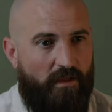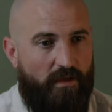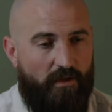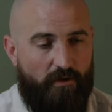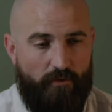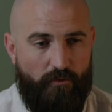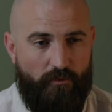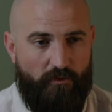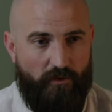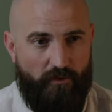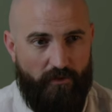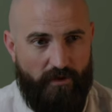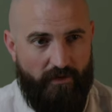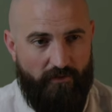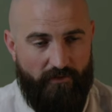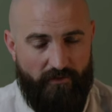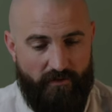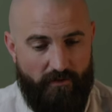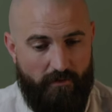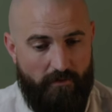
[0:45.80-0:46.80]
It also
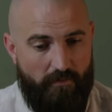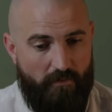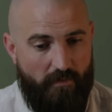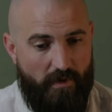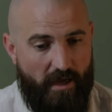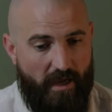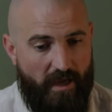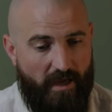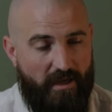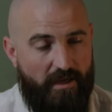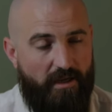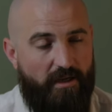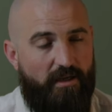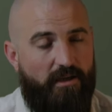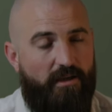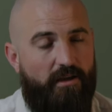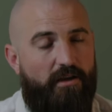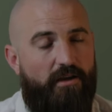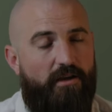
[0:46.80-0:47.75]
gives them a